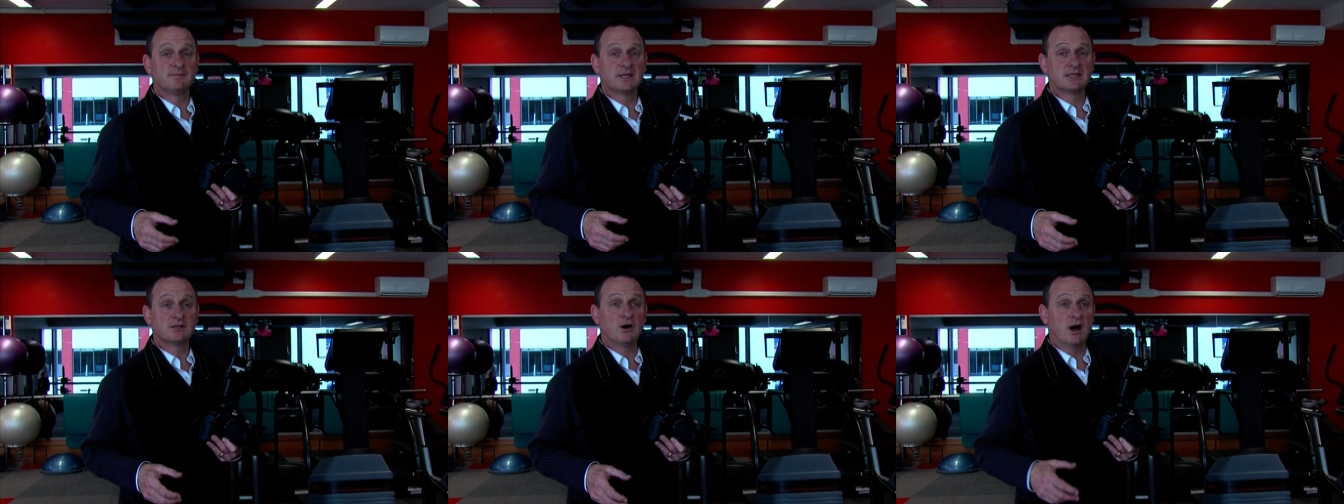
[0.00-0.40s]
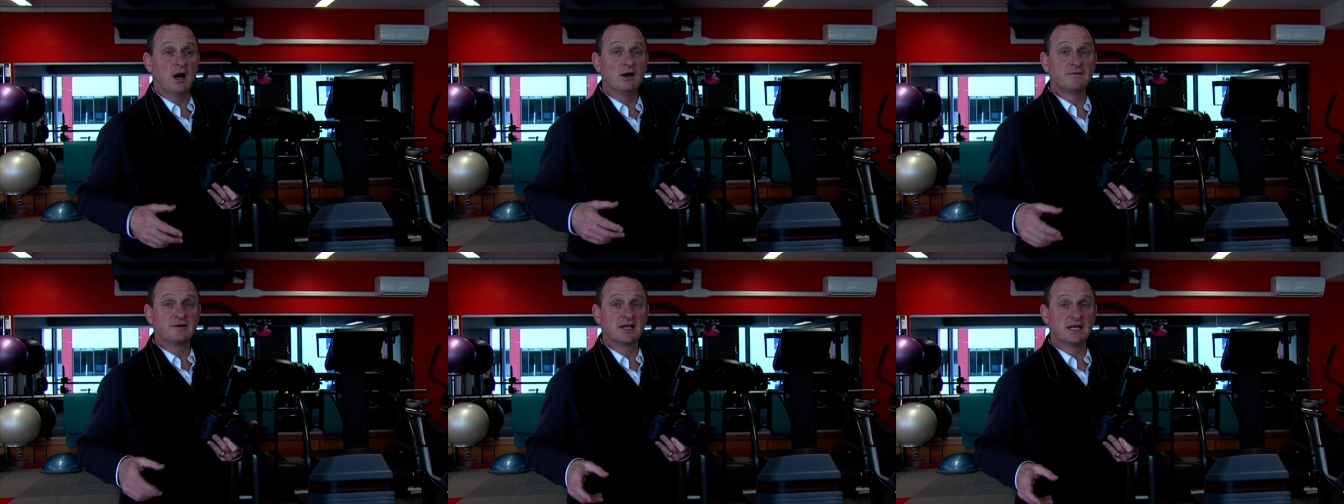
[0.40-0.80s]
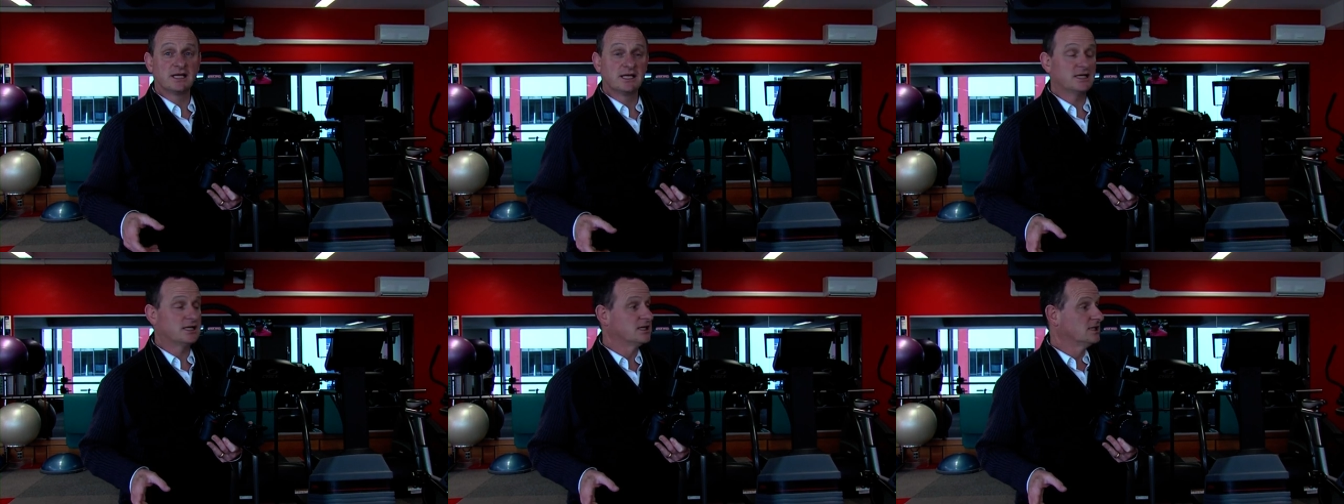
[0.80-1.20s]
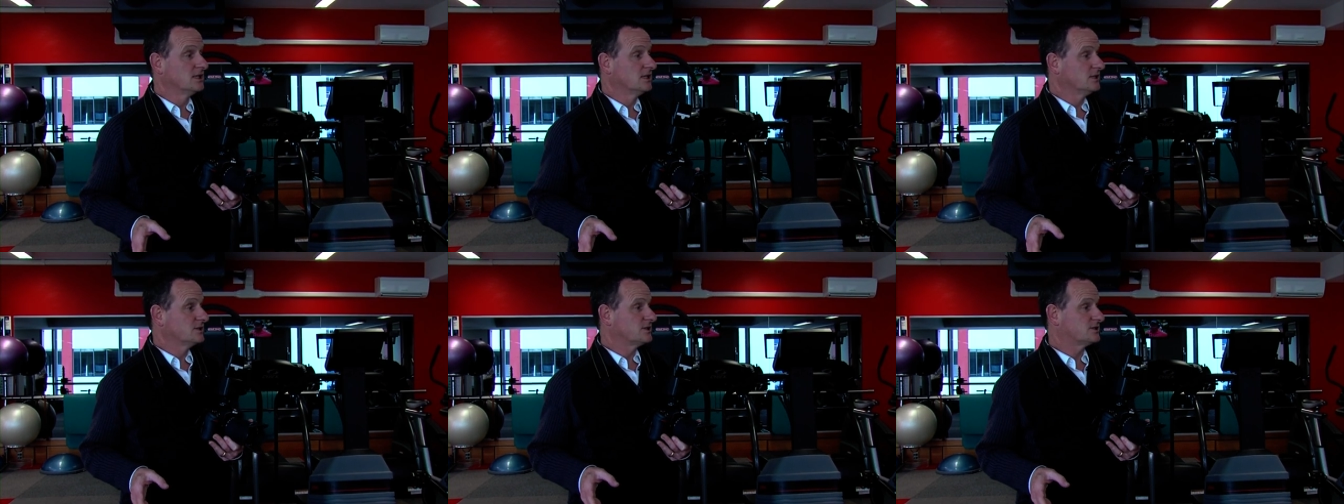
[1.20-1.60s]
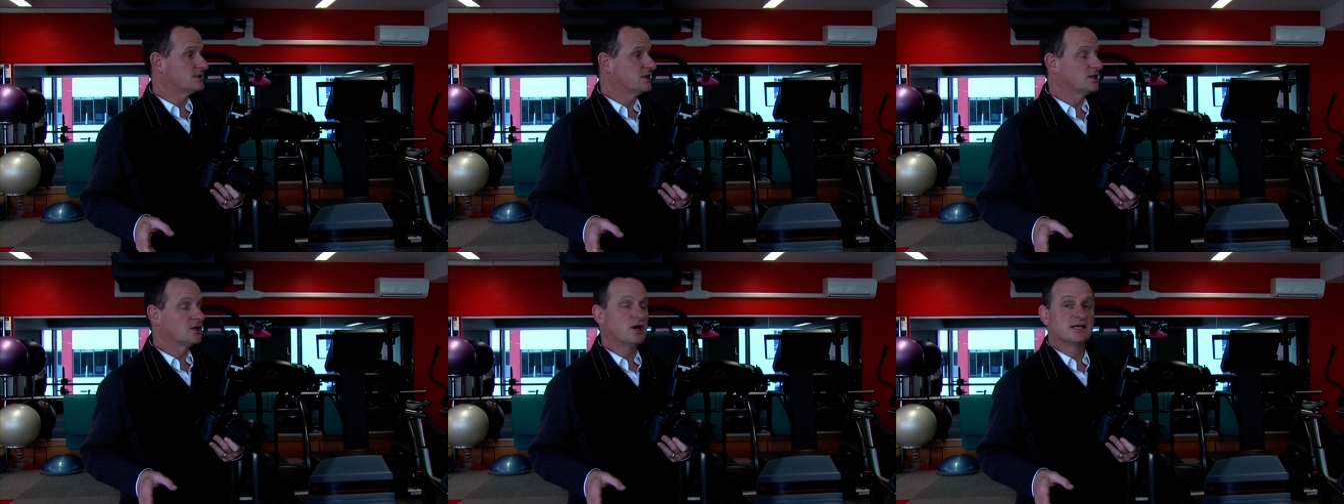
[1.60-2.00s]
but not overly lit, just
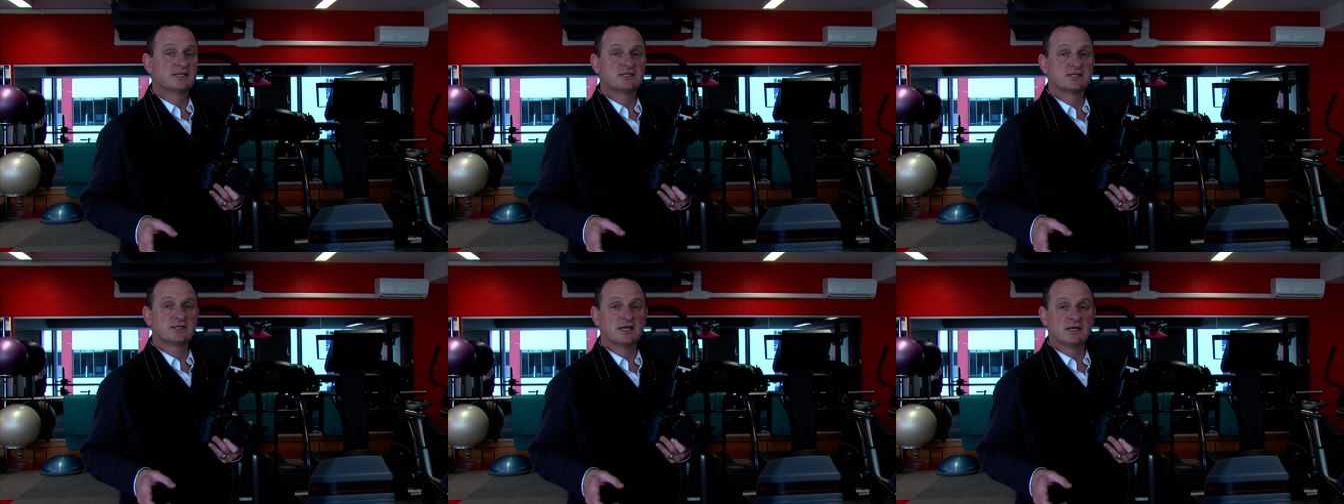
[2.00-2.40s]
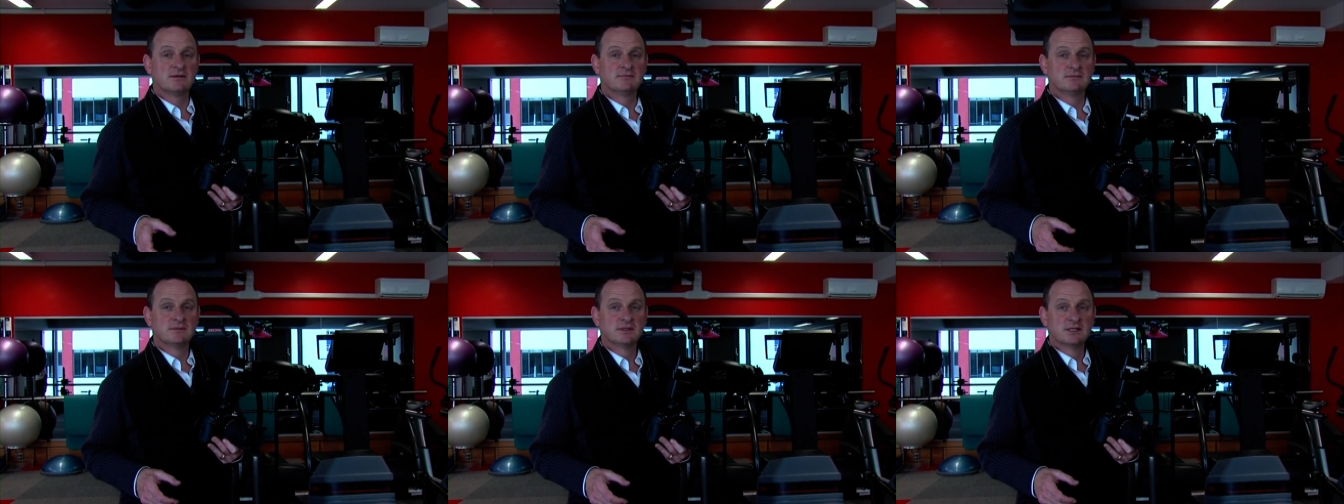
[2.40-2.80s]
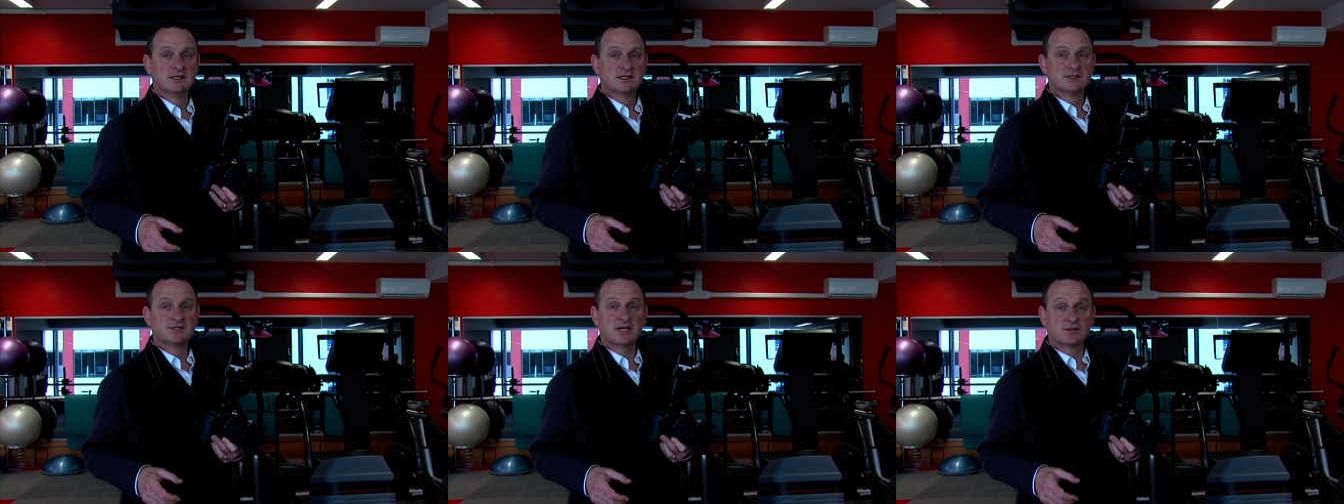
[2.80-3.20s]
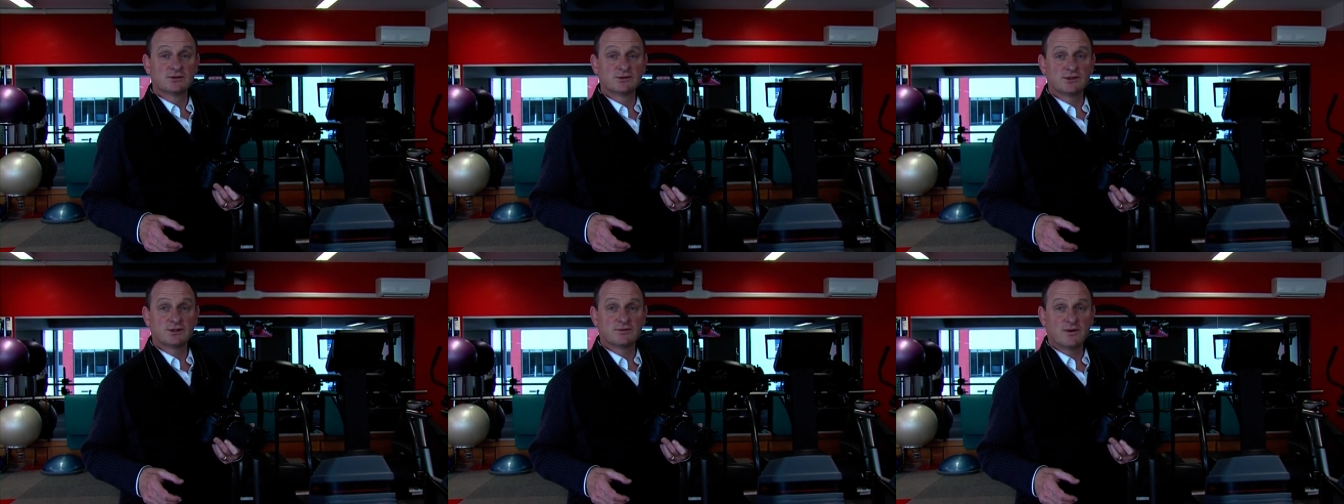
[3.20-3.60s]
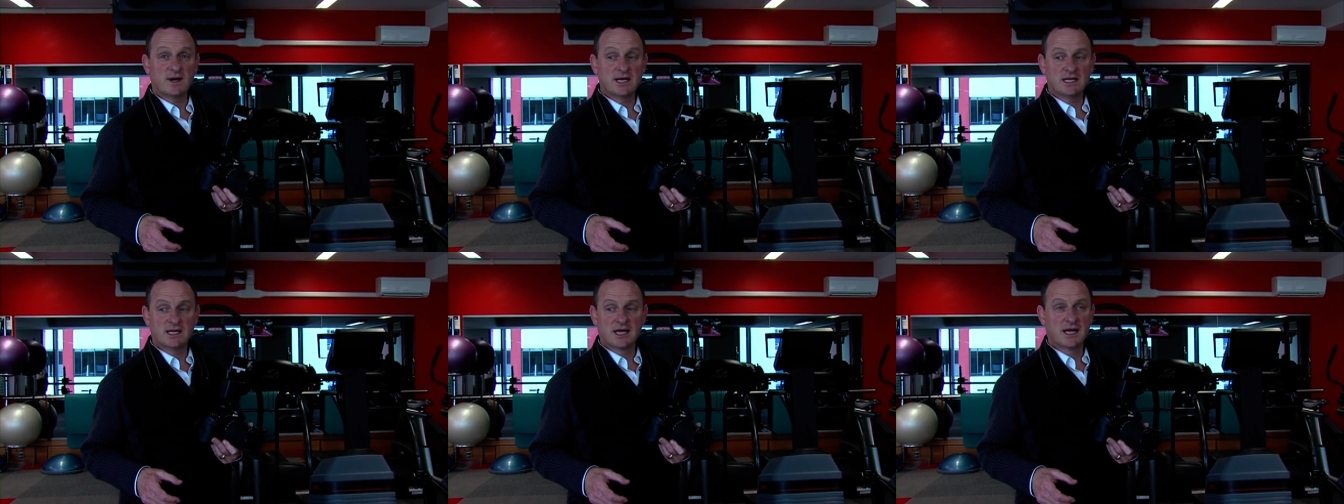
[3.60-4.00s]
in a nice, subtle sort of
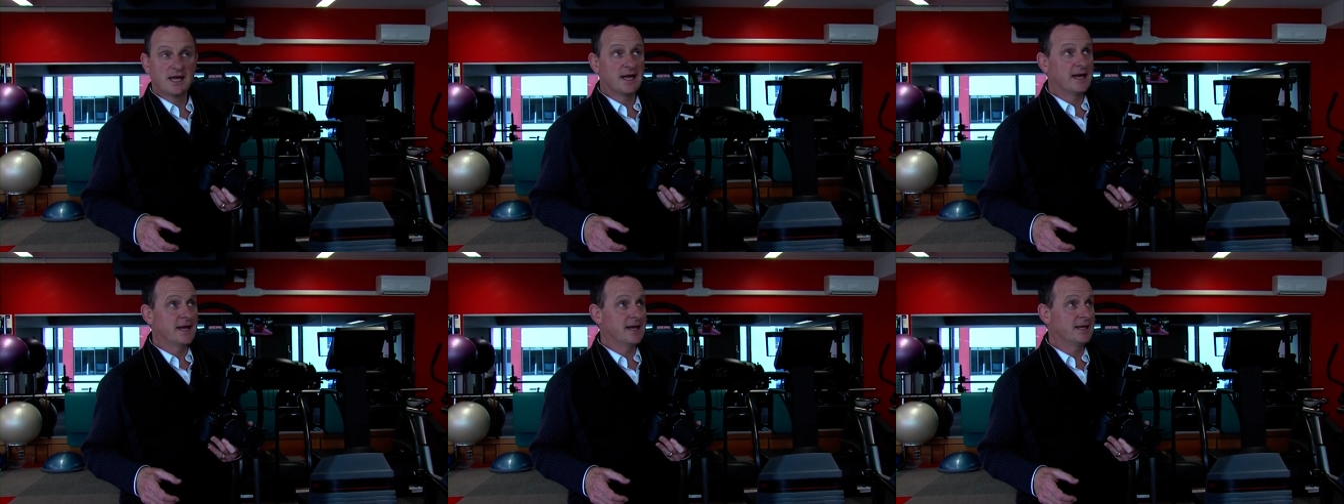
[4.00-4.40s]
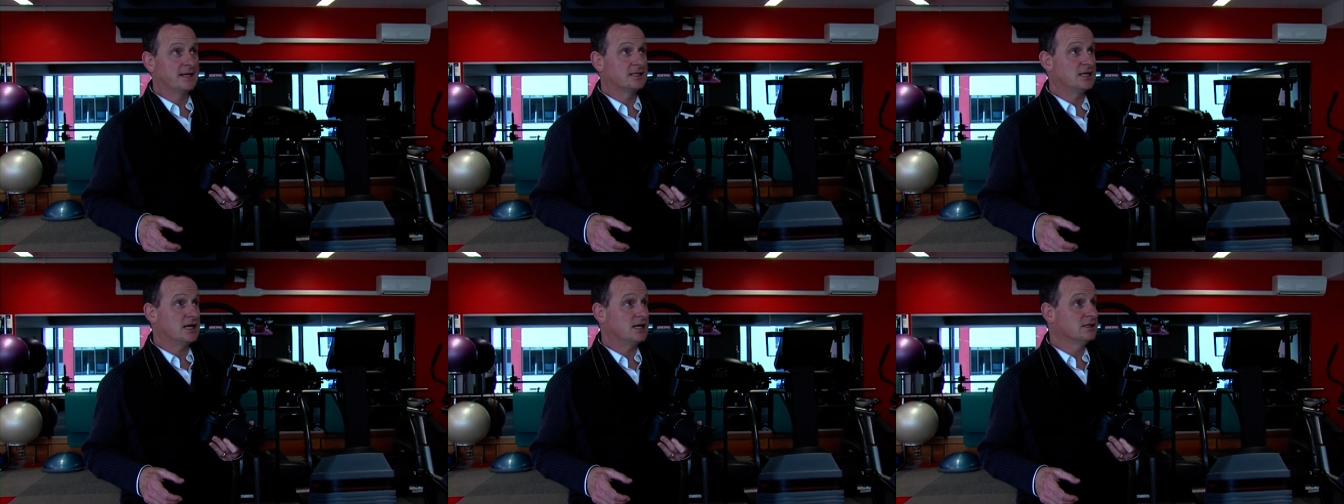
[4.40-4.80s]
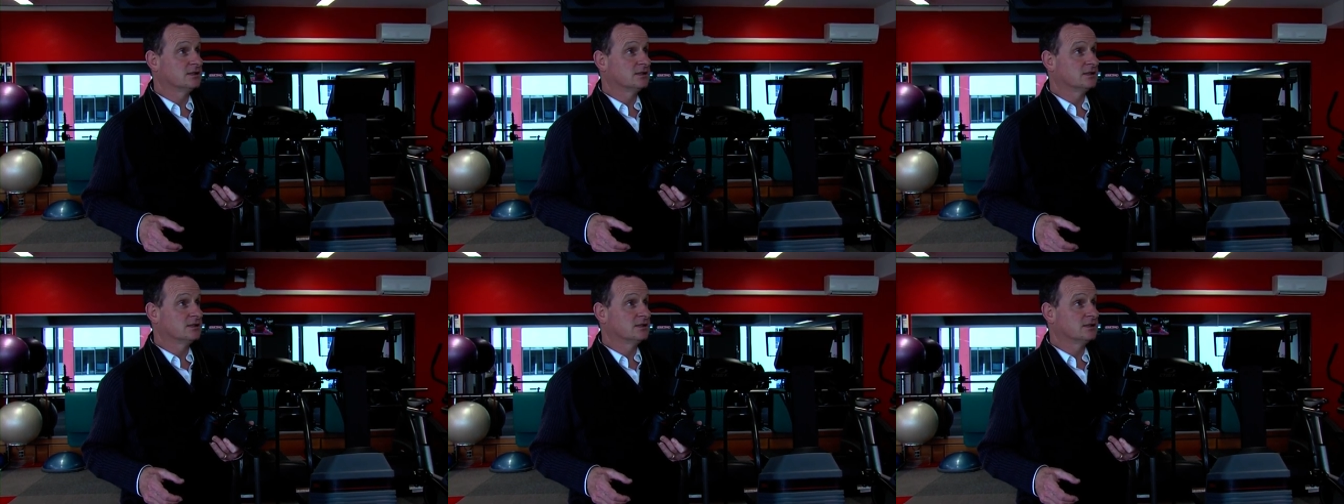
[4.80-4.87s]
way. And